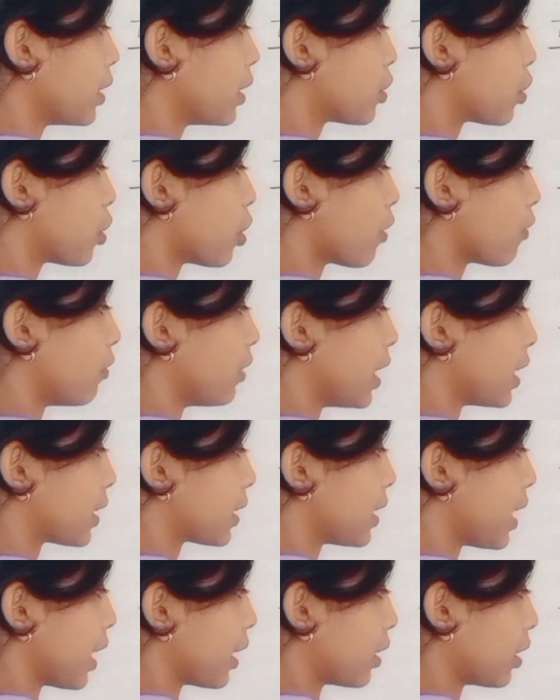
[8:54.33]
instead of
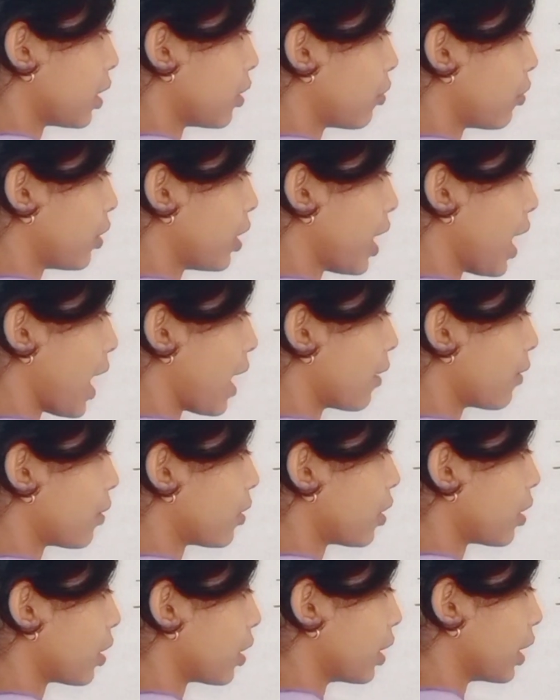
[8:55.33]
less than, if we
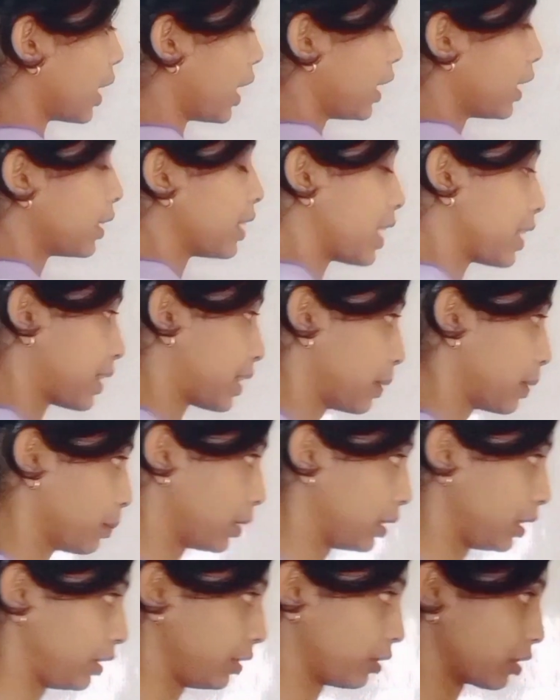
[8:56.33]
have greater than
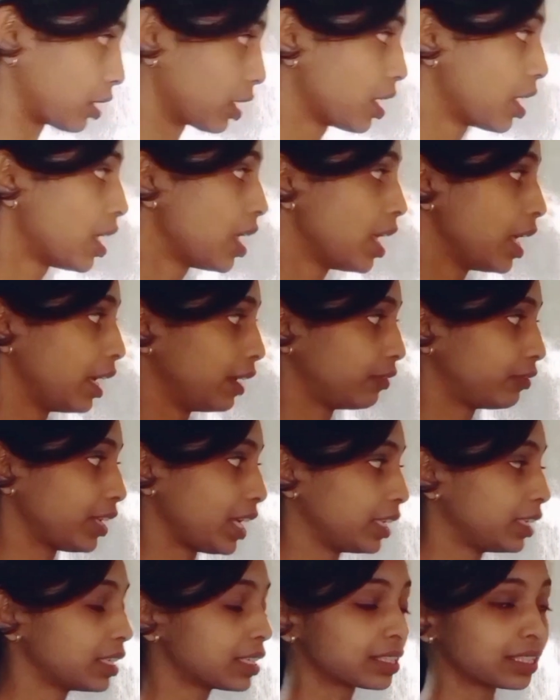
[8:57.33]
symbol here, if
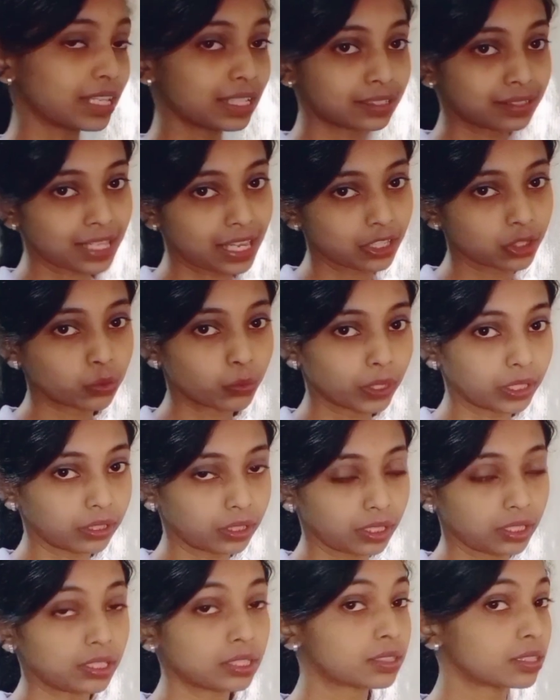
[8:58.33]
10 is less than
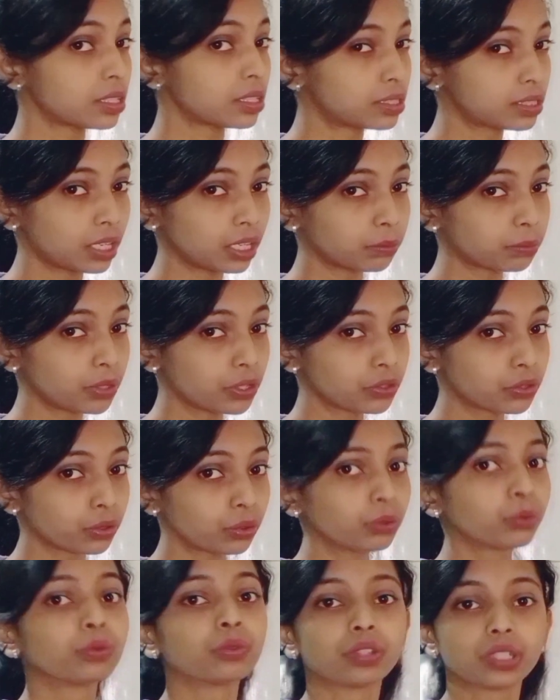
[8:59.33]
20, is the statement
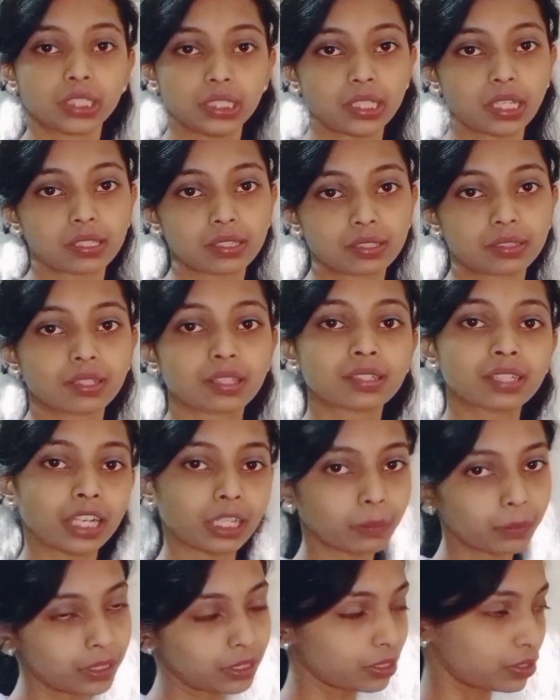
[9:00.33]
true? Yes, the
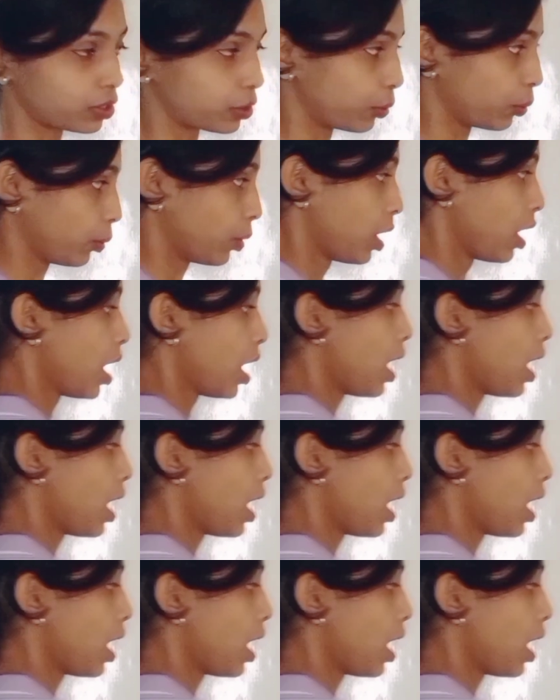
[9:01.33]
statement is true.